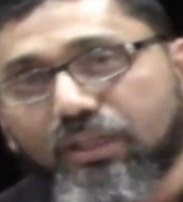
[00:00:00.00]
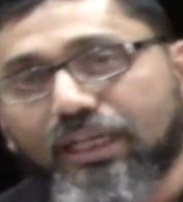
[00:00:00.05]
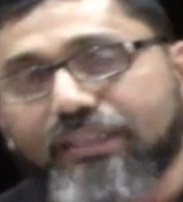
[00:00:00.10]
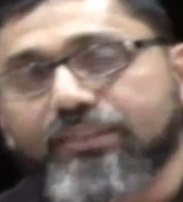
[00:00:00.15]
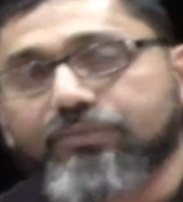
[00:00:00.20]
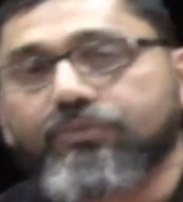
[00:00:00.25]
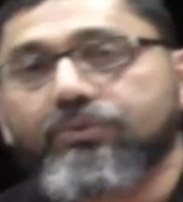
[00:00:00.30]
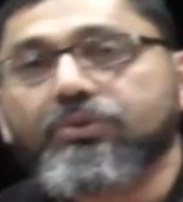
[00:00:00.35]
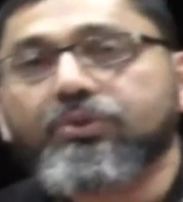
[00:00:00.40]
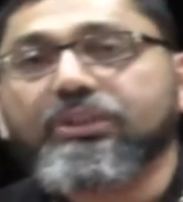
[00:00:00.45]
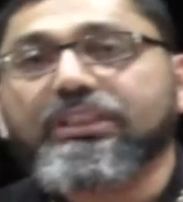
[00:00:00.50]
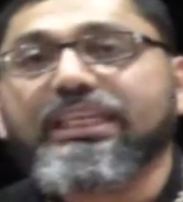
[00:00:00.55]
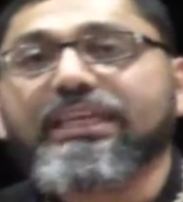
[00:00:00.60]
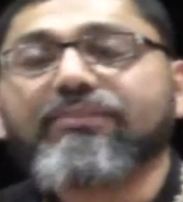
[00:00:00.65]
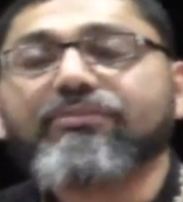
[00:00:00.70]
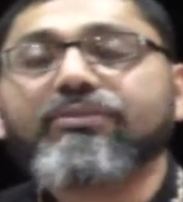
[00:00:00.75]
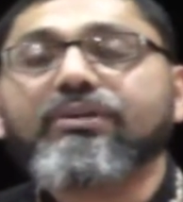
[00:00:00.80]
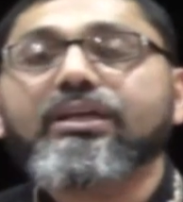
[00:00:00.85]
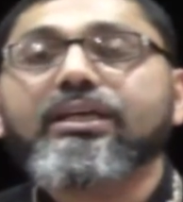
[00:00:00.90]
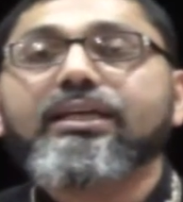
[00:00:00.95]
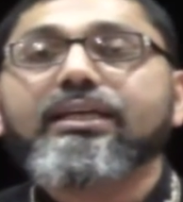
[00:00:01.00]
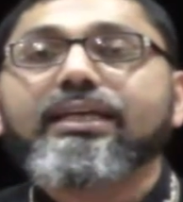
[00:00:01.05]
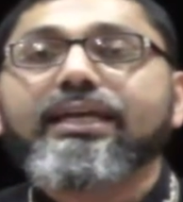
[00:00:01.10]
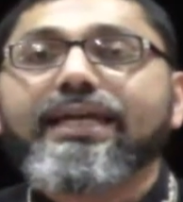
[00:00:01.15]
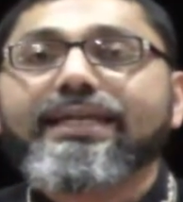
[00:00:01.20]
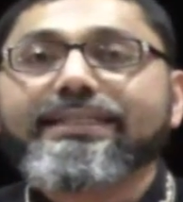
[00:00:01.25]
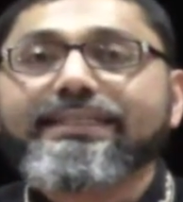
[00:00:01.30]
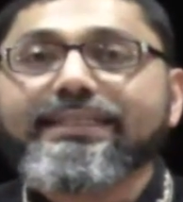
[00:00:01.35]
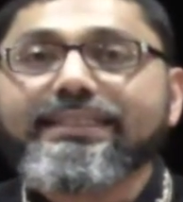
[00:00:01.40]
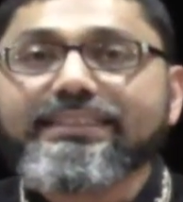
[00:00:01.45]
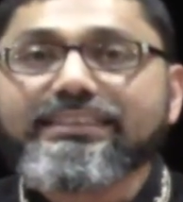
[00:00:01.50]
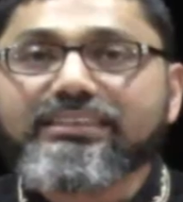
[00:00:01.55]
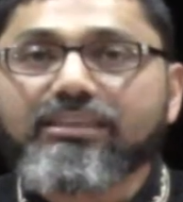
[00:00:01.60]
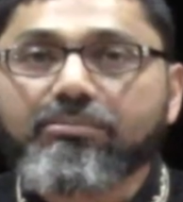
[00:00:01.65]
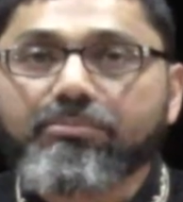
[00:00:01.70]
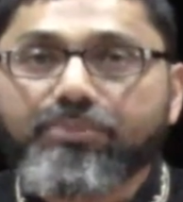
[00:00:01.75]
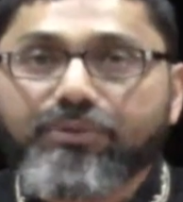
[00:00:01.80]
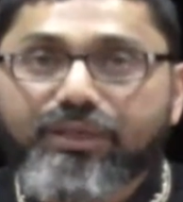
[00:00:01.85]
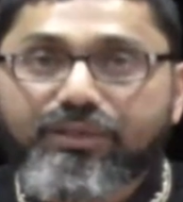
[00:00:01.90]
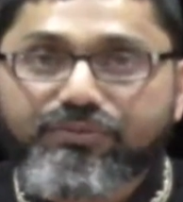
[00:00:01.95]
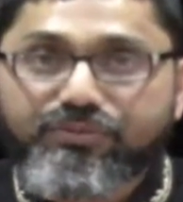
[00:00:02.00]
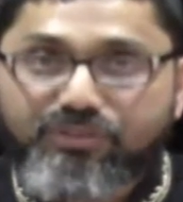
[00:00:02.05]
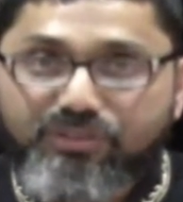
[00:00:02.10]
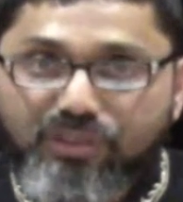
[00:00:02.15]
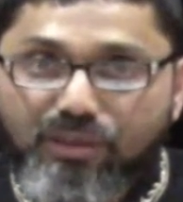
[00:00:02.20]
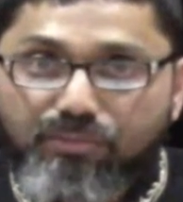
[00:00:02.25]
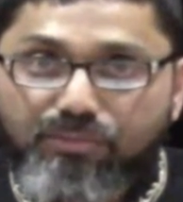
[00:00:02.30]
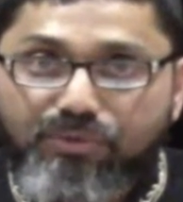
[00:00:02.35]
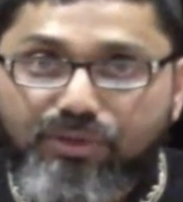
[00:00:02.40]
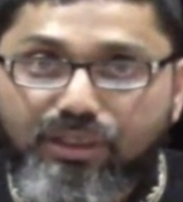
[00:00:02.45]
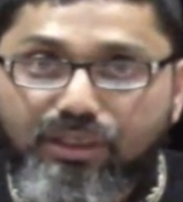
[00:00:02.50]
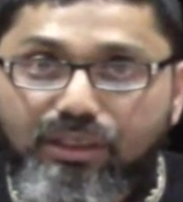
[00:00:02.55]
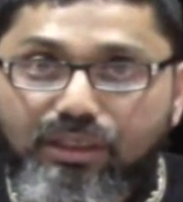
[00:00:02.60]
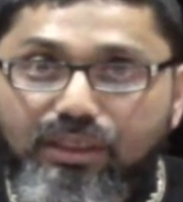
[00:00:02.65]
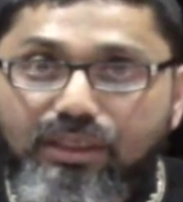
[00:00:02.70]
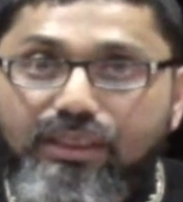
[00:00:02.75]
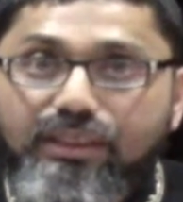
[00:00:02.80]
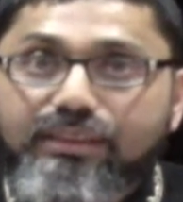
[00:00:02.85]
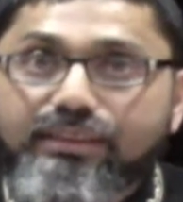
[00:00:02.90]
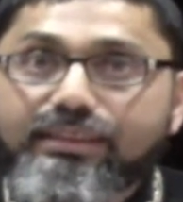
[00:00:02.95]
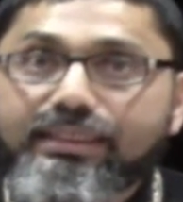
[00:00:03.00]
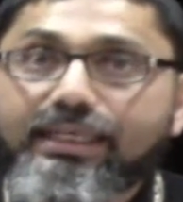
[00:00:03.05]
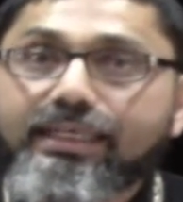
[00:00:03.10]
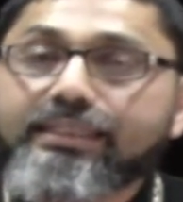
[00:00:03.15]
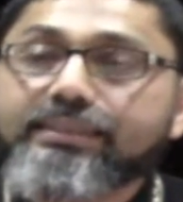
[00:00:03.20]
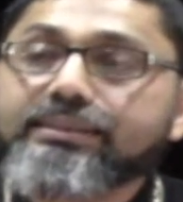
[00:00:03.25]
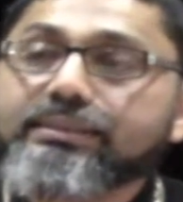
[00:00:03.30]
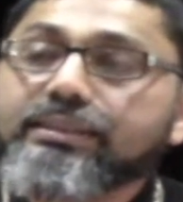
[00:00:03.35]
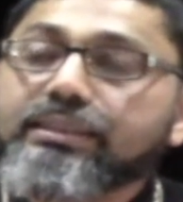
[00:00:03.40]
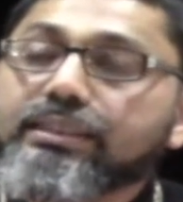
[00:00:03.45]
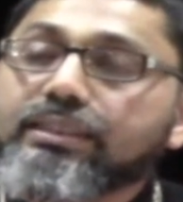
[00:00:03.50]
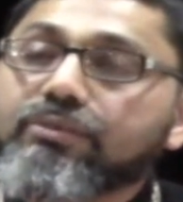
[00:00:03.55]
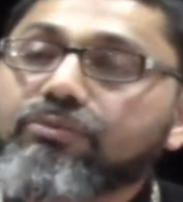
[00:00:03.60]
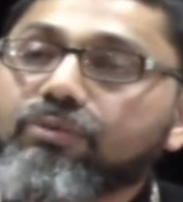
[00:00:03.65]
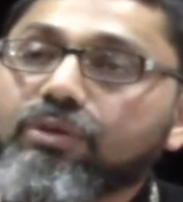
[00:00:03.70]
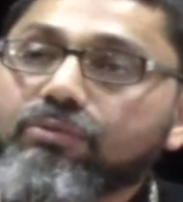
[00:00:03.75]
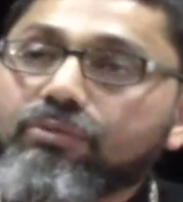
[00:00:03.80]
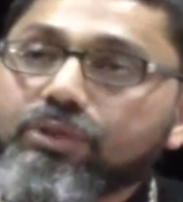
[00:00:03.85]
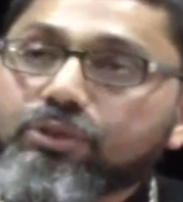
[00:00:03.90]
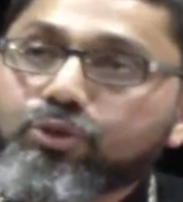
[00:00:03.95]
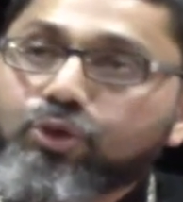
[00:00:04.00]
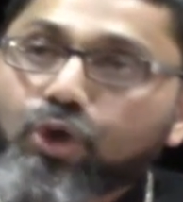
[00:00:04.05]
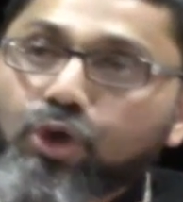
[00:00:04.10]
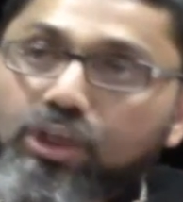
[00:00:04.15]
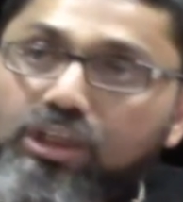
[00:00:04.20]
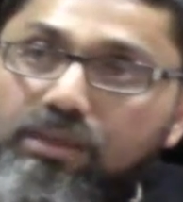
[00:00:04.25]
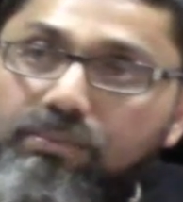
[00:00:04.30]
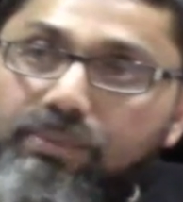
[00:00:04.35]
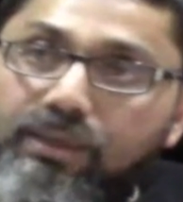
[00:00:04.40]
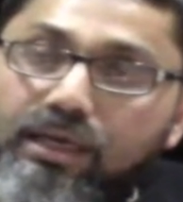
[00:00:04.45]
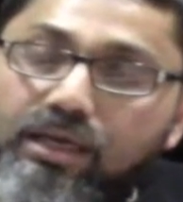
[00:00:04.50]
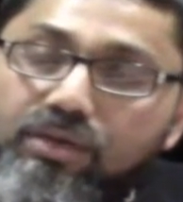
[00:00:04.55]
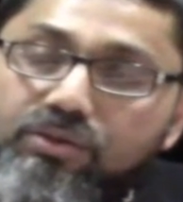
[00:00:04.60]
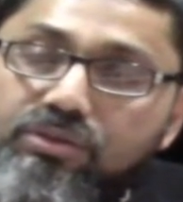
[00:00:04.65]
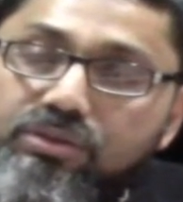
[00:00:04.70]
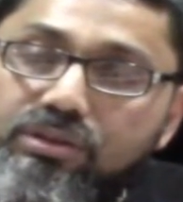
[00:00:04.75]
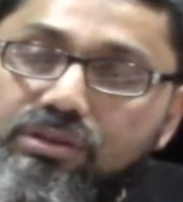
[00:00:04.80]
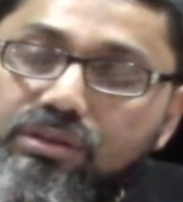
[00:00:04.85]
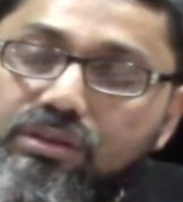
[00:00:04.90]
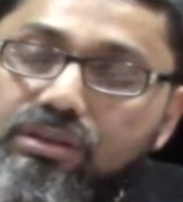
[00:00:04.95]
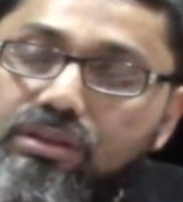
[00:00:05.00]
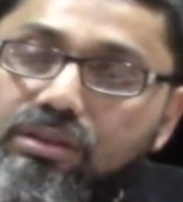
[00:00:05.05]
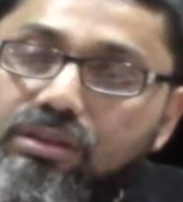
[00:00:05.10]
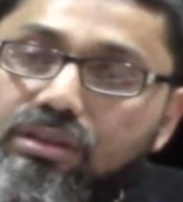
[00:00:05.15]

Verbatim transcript: I just want to give at least some brief summary that when we talk about